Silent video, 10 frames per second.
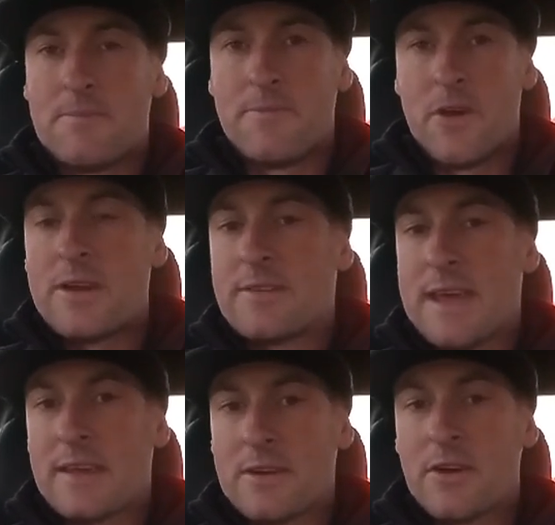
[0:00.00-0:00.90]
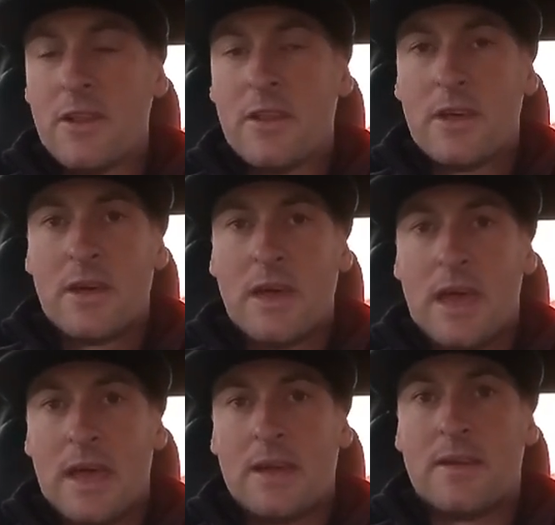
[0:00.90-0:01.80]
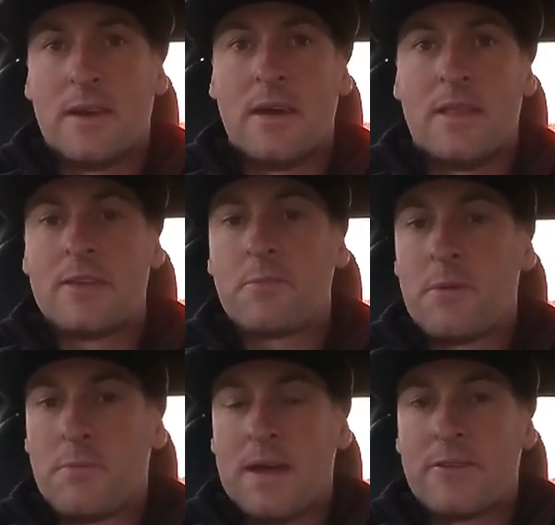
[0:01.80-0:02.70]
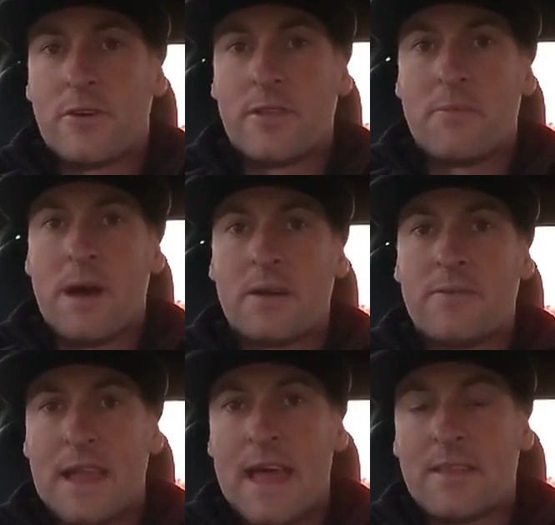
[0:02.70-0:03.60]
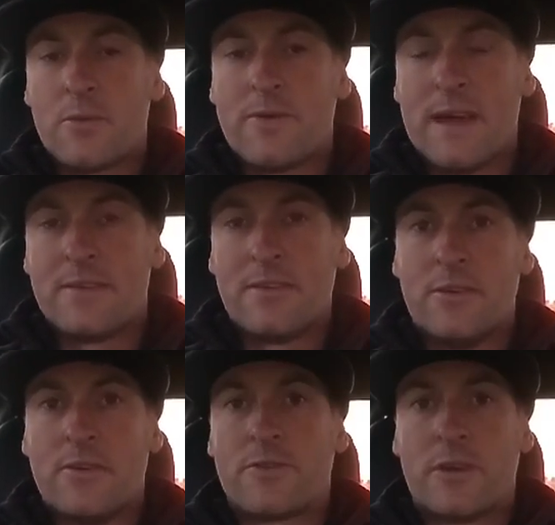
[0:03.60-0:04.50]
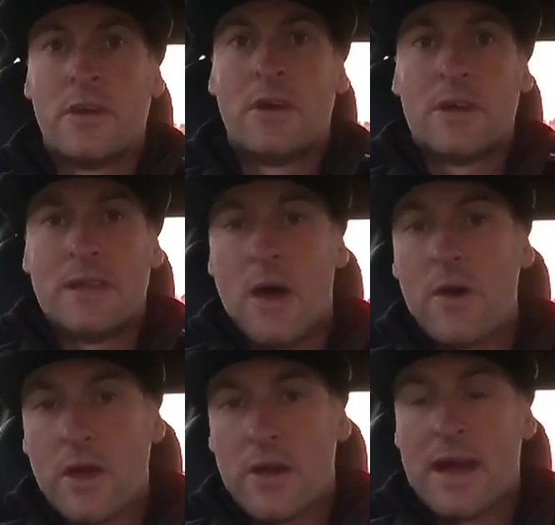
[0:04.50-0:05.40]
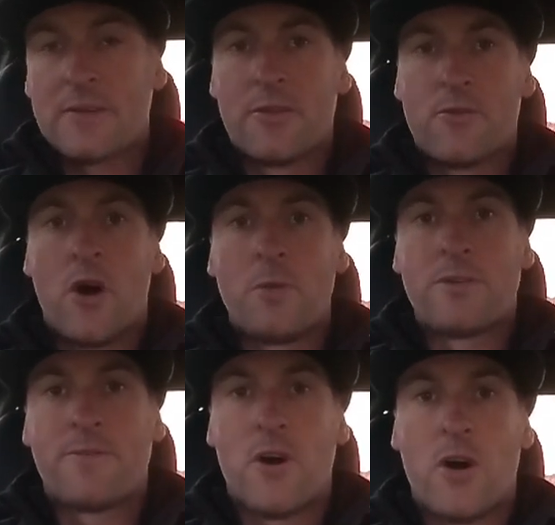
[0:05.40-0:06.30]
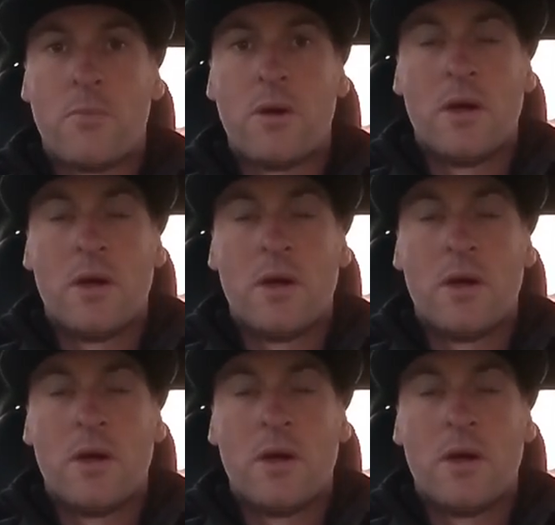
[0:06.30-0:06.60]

very technical, and that's been based on the amount of land that we've had to use. Now we're going out to the Robbie's farm.